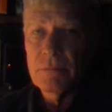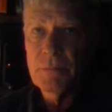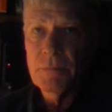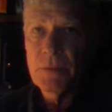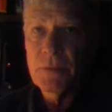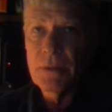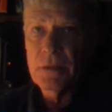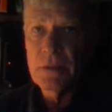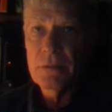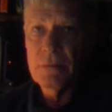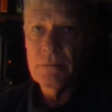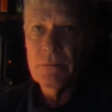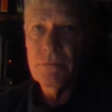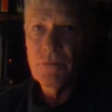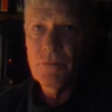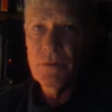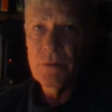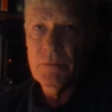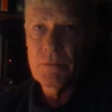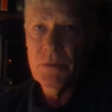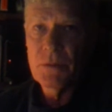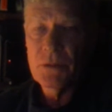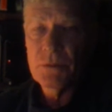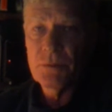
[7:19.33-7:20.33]
but for
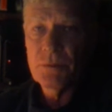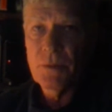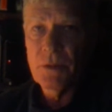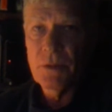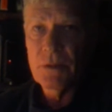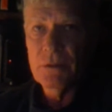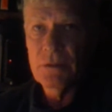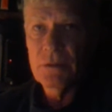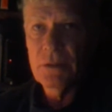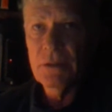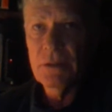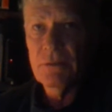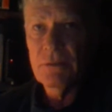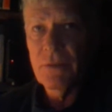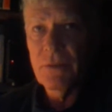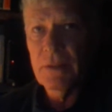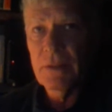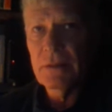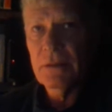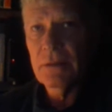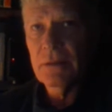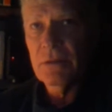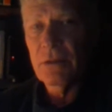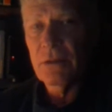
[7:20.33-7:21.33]
the most part, you can
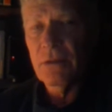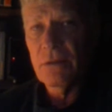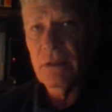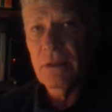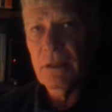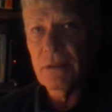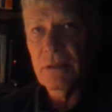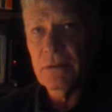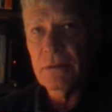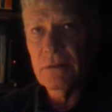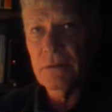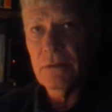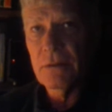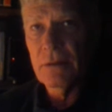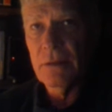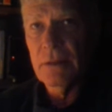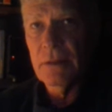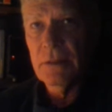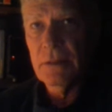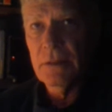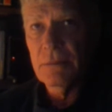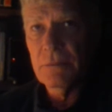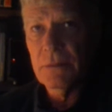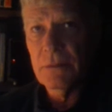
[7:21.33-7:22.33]
find this all out
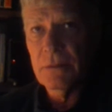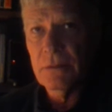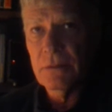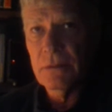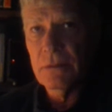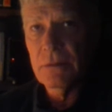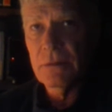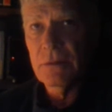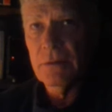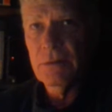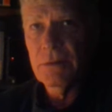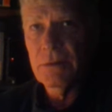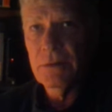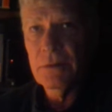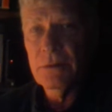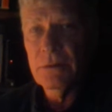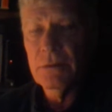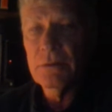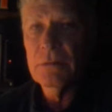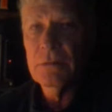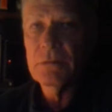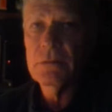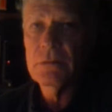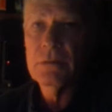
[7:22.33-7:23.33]
online. I'm not going to go into
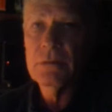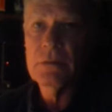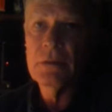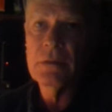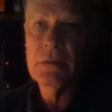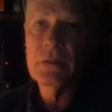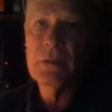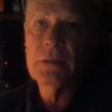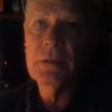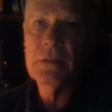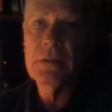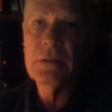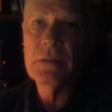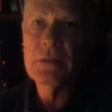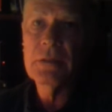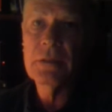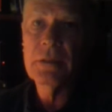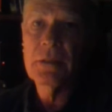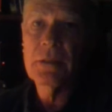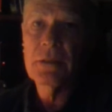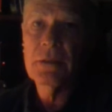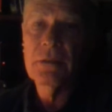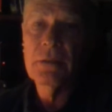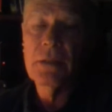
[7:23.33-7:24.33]
it in any
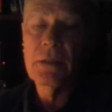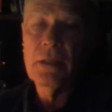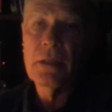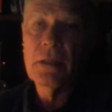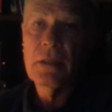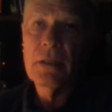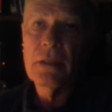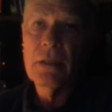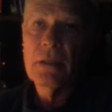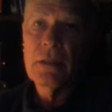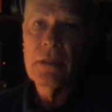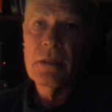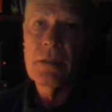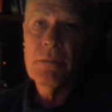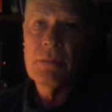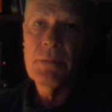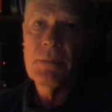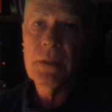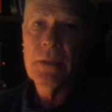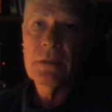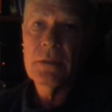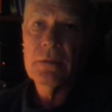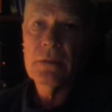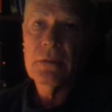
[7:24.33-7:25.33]
detail.
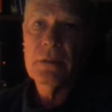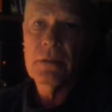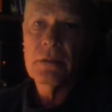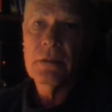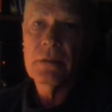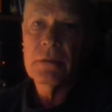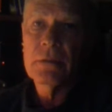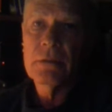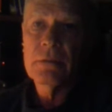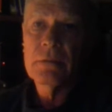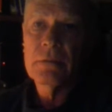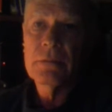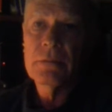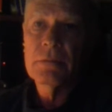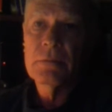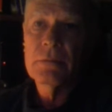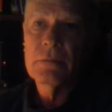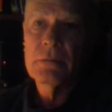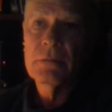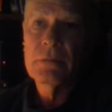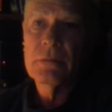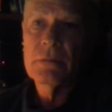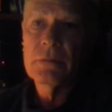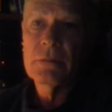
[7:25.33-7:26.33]
But
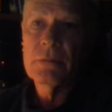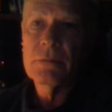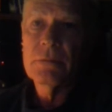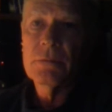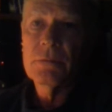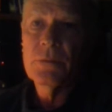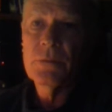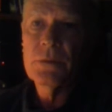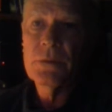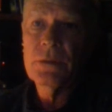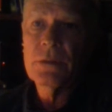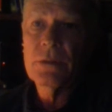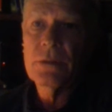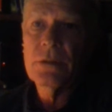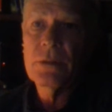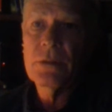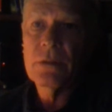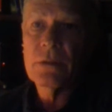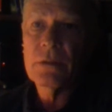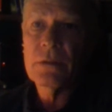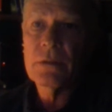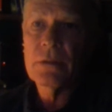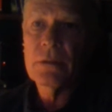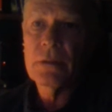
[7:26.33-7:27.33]
when you
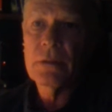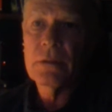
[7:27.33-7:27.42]
cook